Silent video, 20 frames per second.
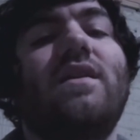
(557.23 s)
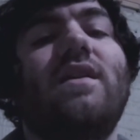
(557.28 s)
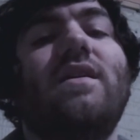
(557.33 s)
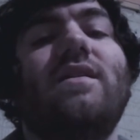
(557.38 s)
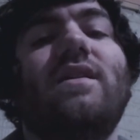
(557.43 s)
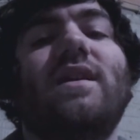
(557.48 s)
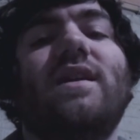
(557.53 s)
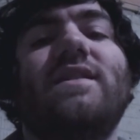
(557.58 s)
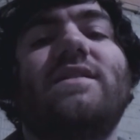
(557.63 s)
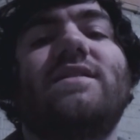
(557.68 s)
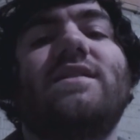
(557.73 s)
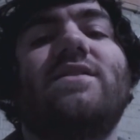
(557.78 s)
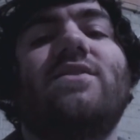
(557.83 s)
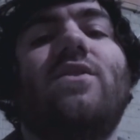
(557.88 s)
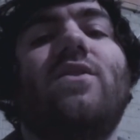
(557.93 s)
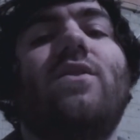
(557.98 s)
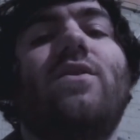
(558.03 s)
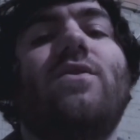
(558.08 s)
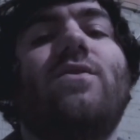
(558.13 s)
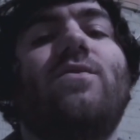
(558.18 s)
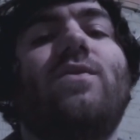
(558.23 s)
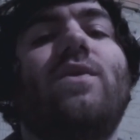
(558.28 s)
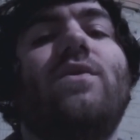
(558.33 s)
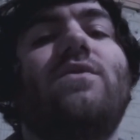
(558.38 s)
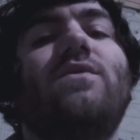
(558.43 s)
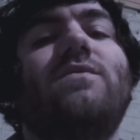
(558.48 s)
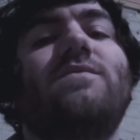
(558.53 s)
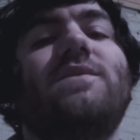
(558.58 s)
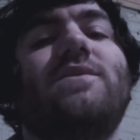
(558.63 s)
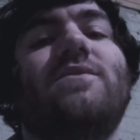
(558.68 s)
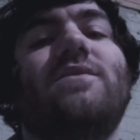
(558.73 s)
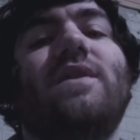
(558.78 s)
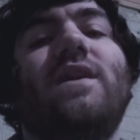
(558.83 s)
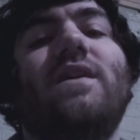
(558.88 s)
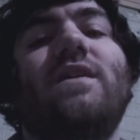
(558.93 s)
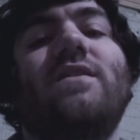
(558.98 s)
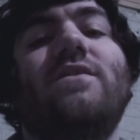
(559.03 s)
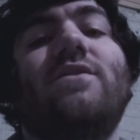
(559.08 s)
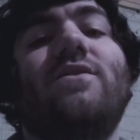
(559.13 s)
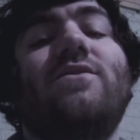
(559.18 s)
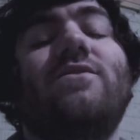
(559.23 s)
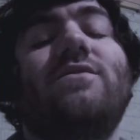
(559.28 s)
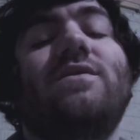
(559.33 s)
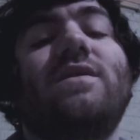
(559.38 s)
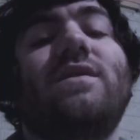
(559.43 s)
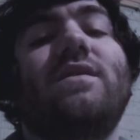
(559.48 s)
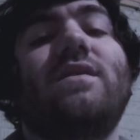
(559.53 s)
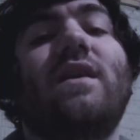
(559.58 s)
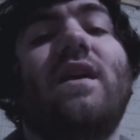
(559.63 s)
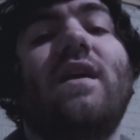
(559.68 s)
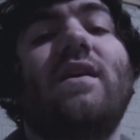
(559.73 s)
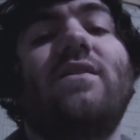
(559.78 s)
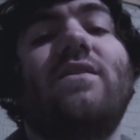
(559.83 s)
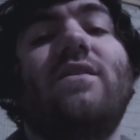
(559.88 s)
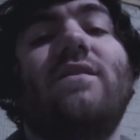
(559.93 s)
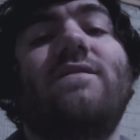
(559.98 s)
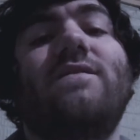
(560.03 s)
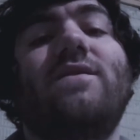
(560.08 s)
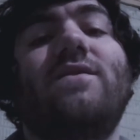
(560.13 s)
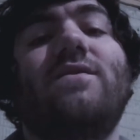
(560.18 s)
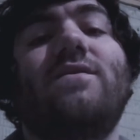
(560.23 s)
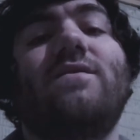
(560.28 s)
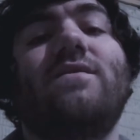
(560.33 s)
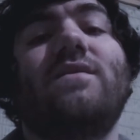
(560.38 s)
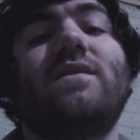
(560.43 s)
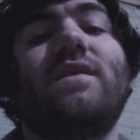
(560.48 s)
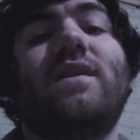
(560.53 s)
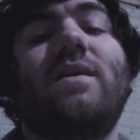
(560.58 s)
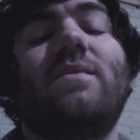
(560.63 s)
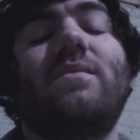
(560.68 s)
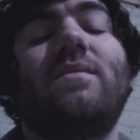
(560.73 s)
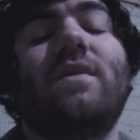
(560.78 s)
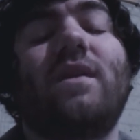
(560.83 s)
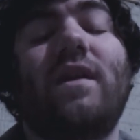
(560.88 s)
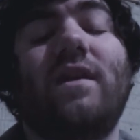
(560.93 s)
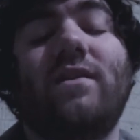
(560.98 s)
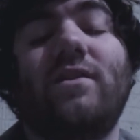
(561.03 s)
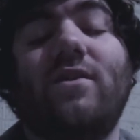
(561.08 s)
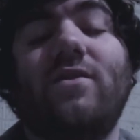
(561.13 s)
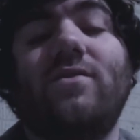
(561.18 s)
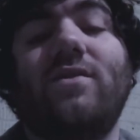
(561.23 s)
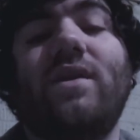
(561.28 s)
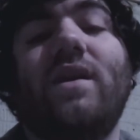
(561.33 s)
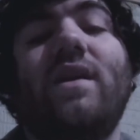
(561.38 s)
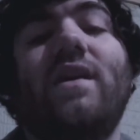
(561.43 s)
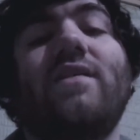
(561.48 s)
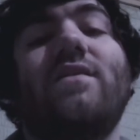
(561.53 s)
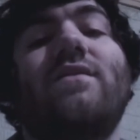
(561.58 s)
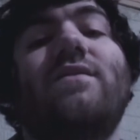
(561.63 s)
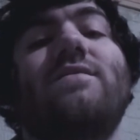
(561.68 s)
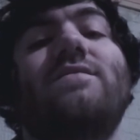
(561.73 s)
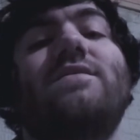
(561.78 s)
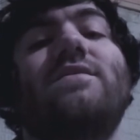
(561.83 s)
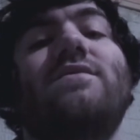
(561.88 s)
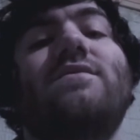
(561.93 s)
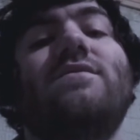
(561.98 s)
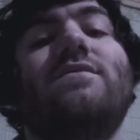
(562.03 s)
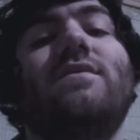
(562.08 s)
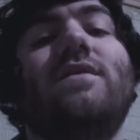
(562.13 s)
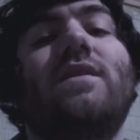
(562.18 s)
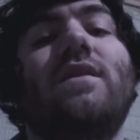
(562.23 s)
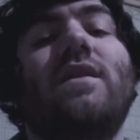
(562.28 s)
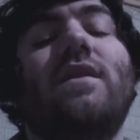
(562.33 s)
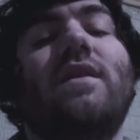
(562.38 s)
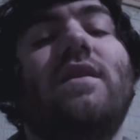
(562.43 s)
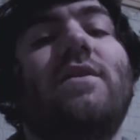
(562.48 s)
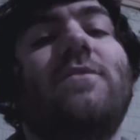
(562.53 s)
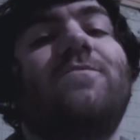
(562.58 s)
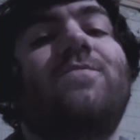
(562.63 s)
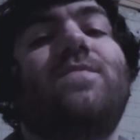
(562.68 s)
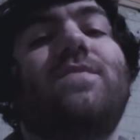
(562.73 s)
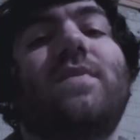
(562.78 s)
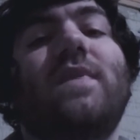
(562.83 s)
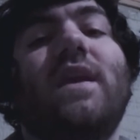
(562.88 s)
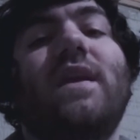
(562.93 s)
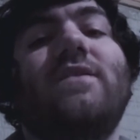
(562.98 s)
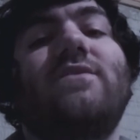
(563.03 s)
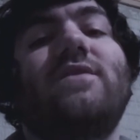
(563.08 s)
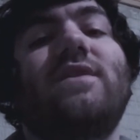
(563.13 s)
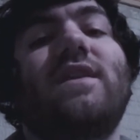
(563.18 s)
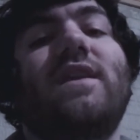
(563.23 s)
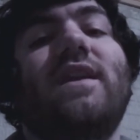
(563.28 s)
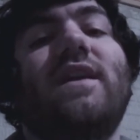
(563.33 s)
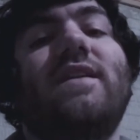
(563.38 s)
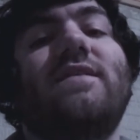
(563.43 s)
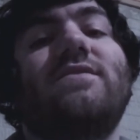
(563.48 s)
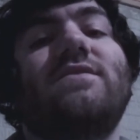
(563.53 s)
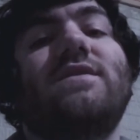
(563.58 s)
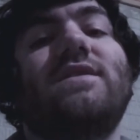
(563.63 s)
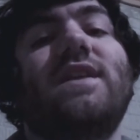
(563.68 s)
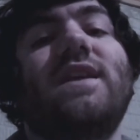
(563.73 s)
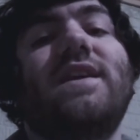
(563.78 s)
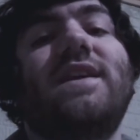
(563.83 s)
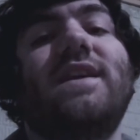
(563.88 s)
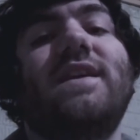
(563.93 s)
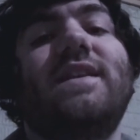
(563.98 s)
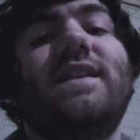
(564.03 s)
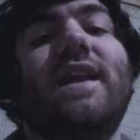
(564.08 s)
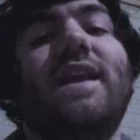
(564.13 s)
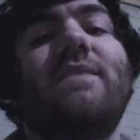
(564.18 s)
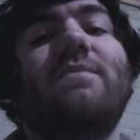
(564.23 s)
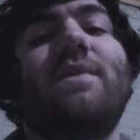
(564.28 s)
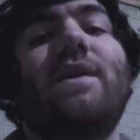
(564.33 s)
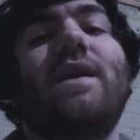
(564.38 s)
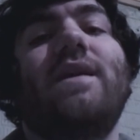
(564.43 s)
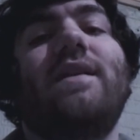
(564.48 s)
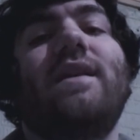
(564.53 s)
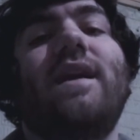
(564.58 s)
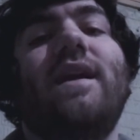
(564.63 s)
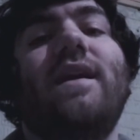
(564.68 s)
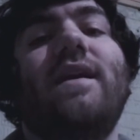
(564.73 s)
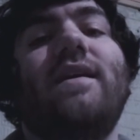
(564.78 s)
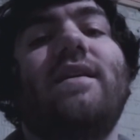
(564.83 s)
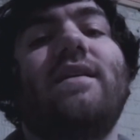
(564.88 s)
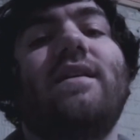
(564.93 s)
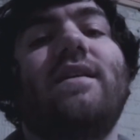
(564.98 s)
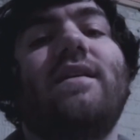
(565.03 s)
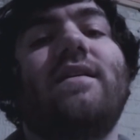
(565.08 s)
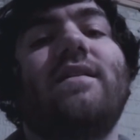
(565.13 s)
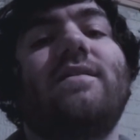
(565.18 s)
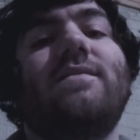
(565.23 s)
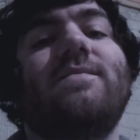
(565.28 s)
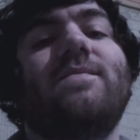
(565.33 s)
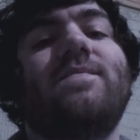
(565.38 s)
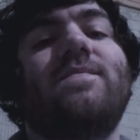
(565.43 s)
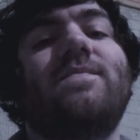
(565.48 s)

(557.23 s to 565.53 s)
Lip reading: Like I said, all are welcome. You're not alone, and I love you, and I know God loves you. And again, just take it day by day, and